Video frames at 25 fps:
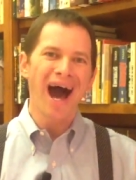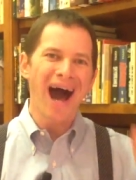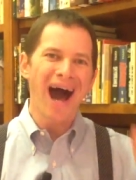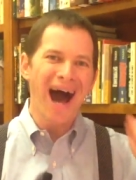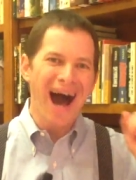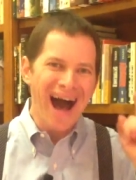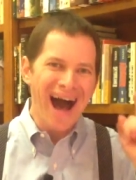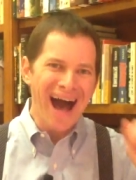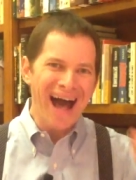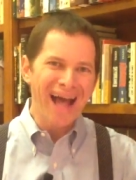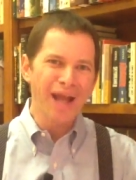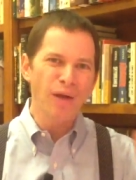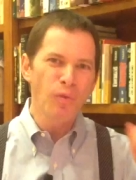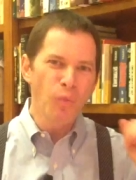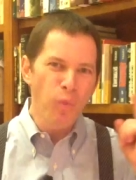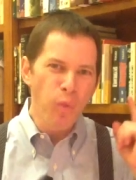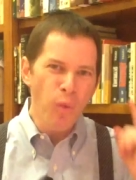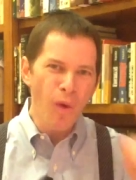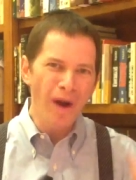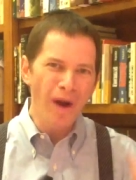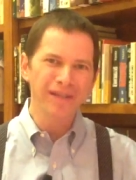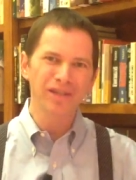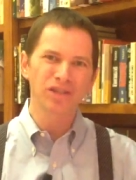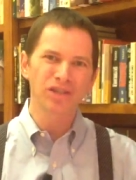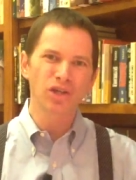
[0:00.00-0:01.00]
I
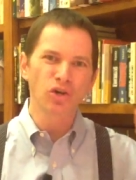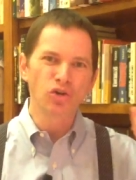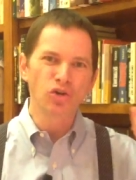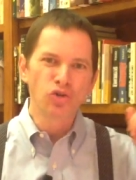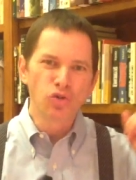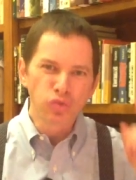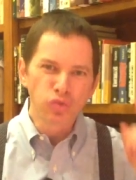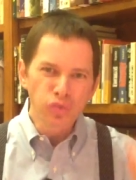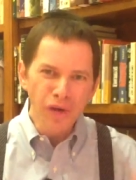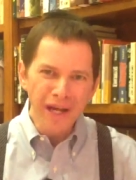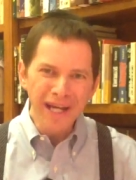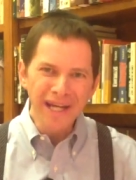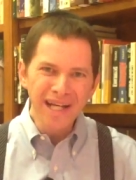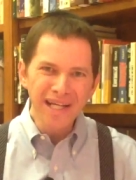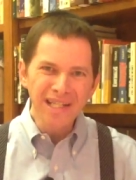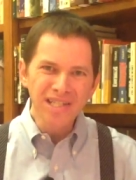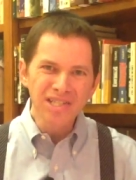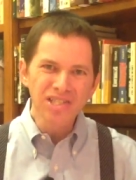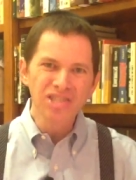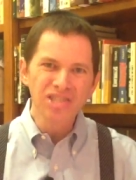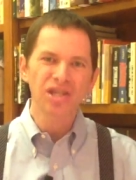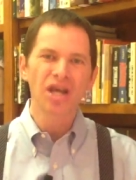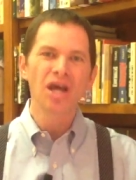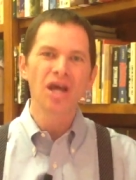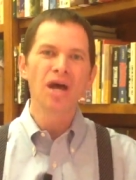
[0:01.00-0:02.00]
want the
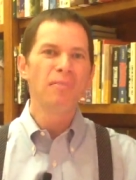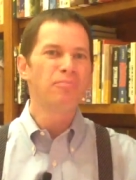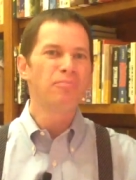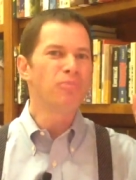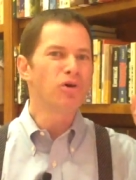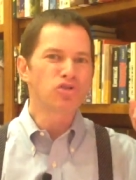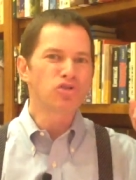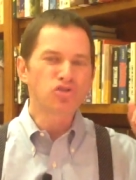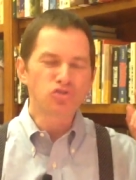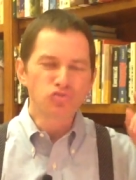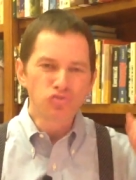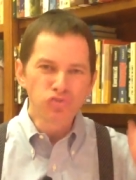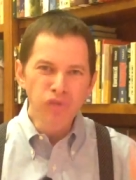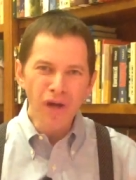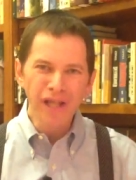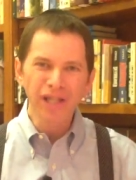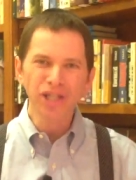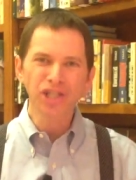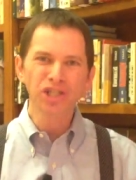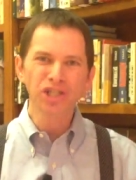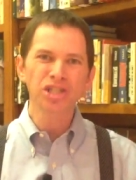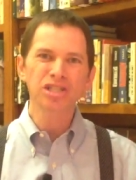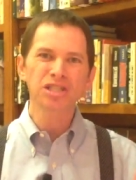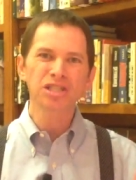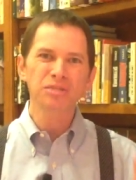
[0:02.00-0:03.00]
greatest, most
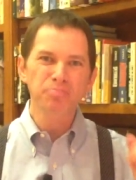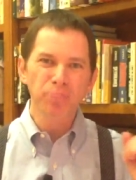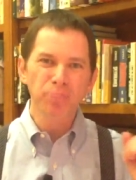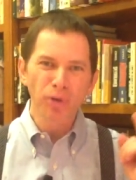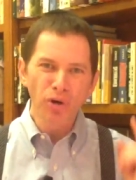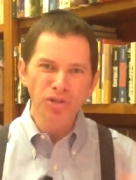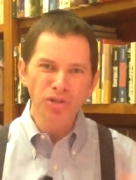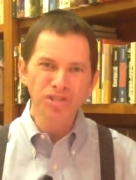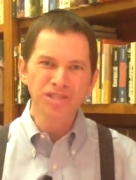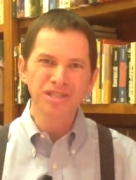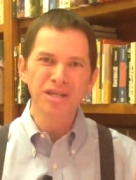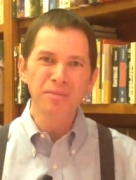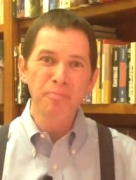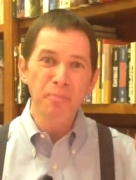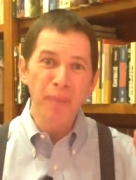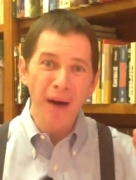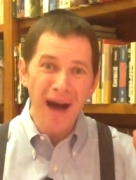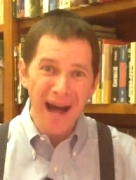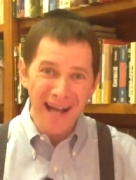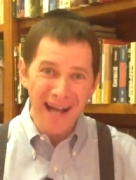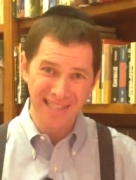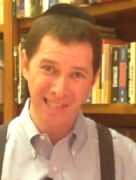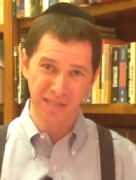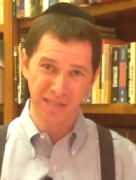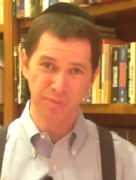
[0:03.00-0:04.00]
righteous person
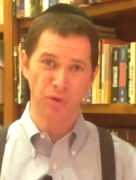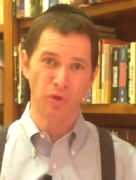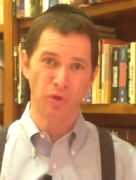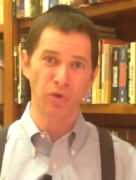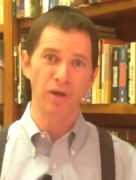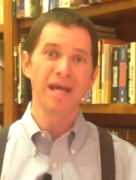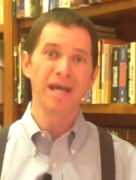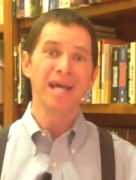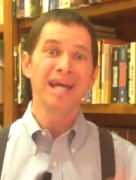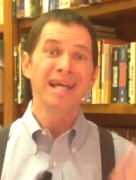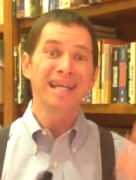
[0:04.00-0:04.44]
possible.